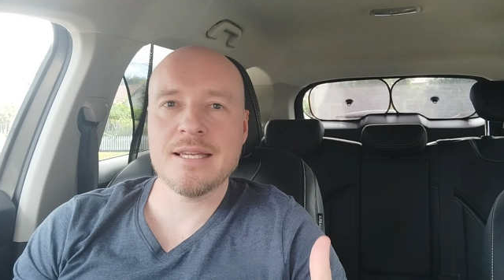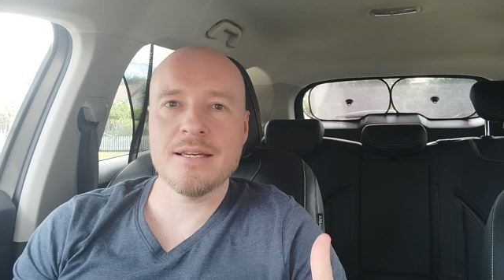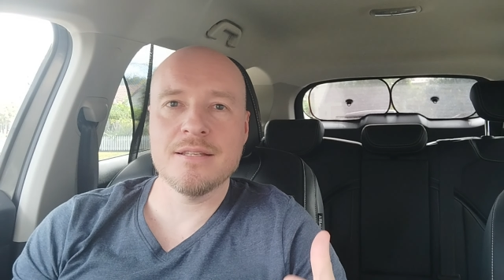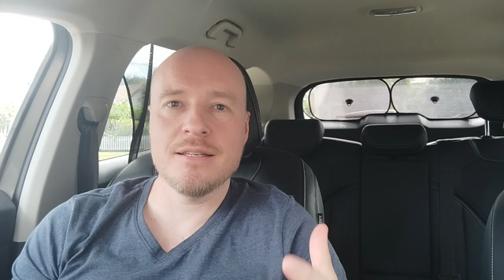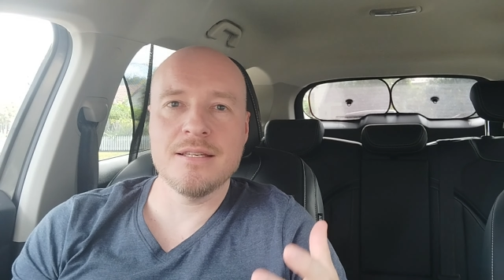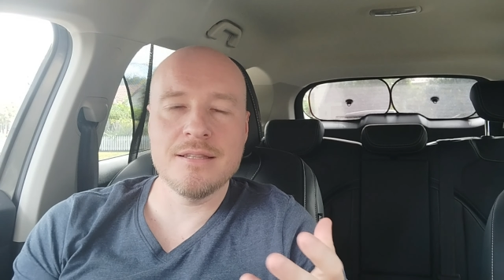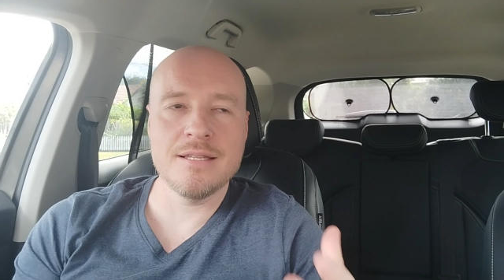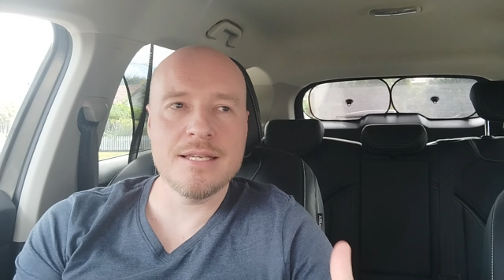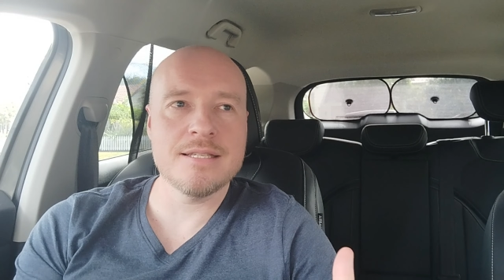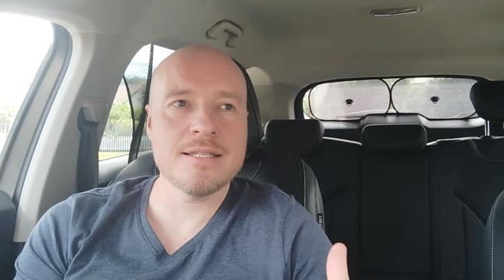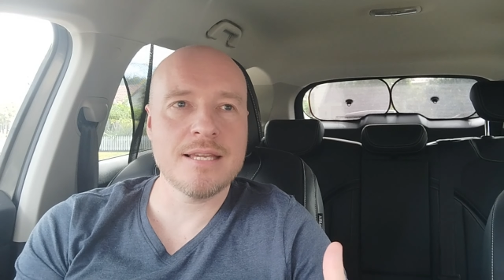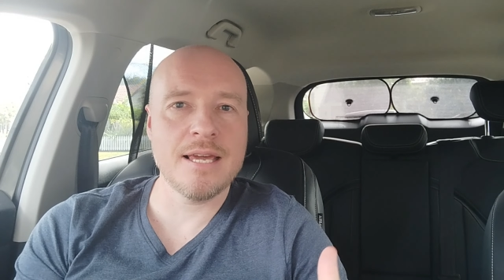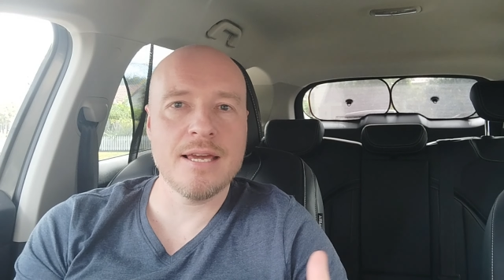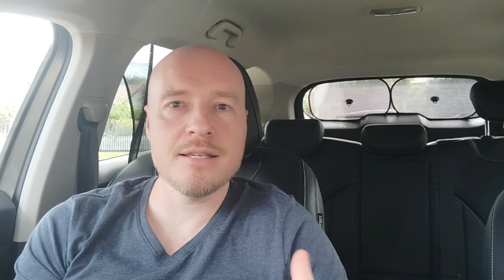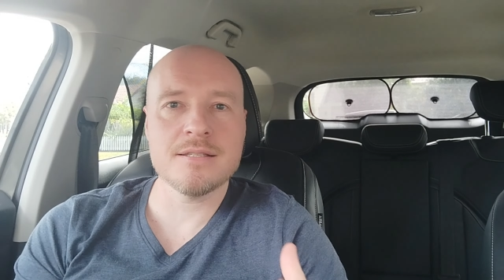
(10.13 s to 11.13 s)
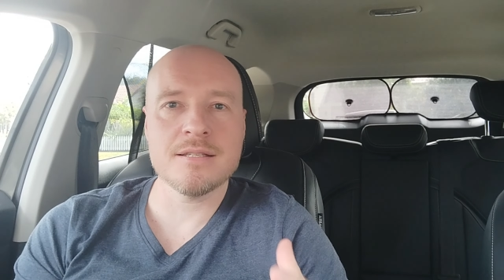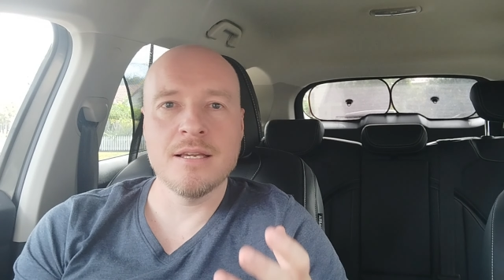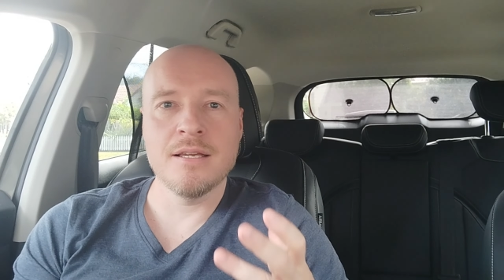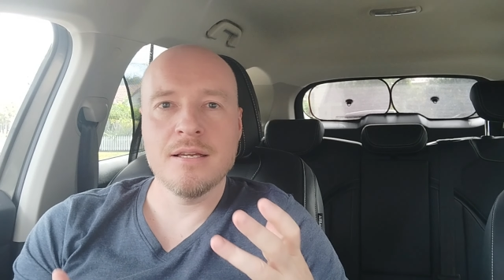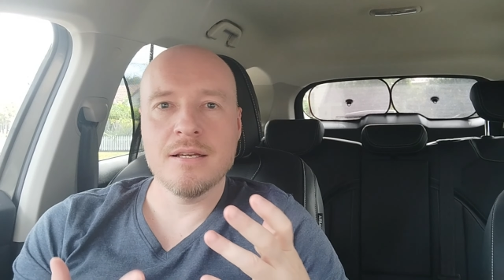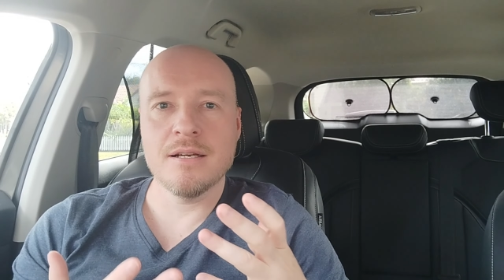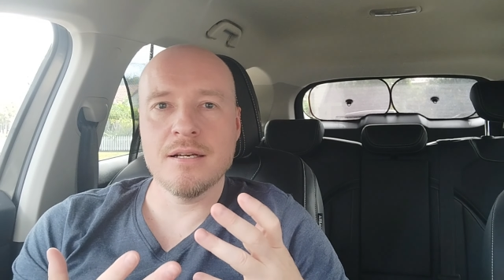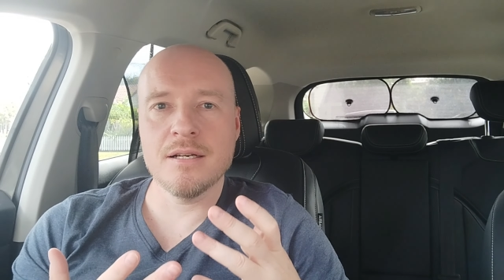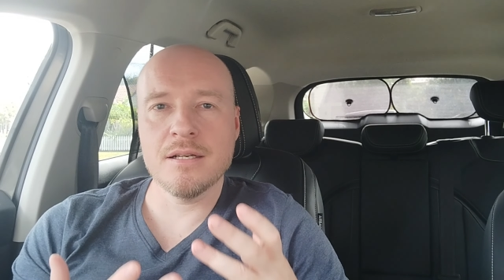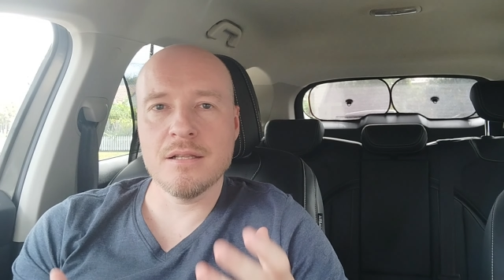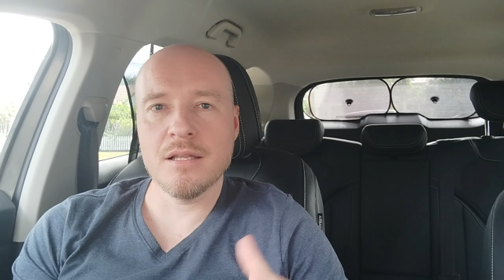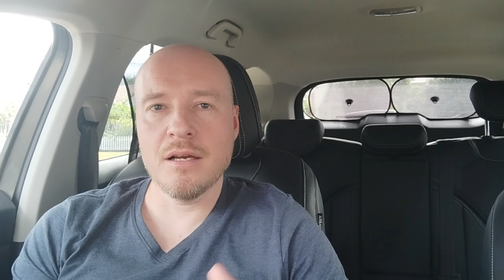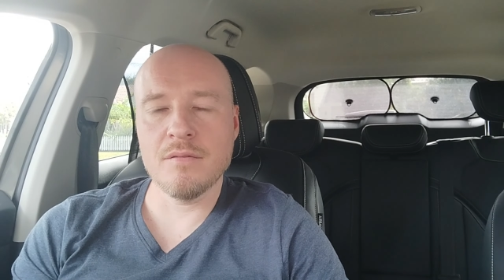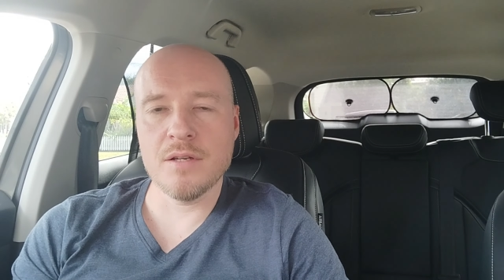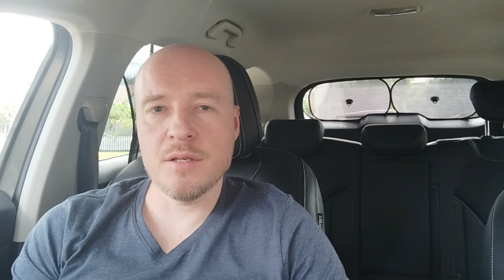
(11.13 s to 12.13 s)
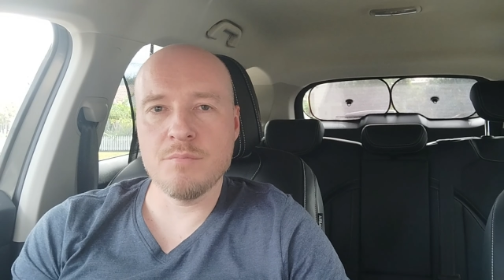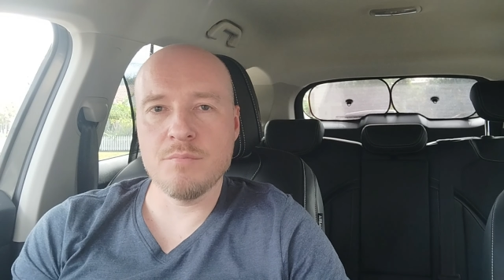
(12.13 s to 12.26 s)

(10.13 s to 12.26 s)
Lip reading: In this case, lovely